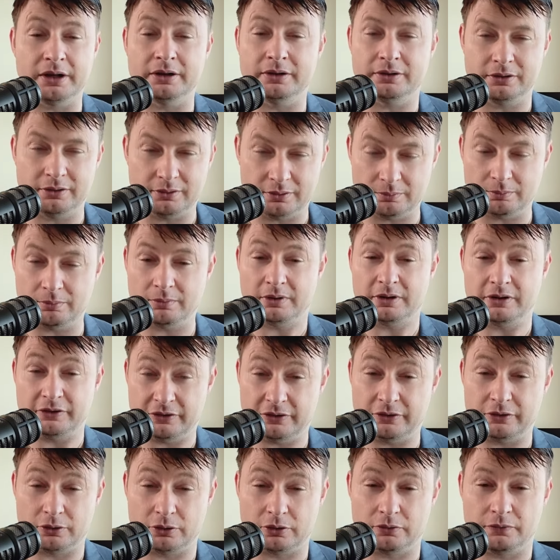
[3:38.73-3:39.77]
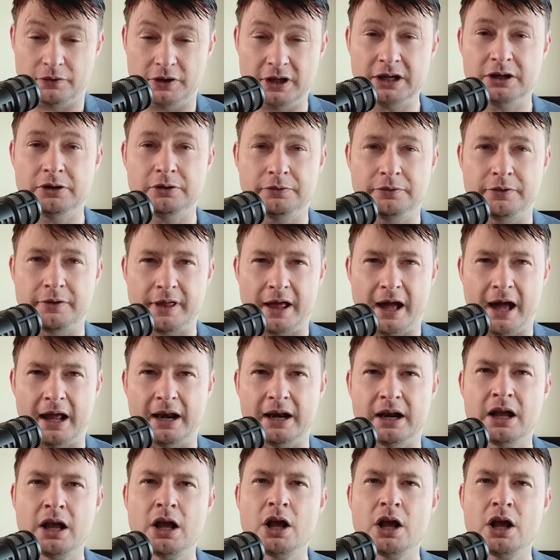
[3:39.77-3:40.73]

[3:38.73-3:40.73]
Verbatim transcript: and this is a good vehicle for that,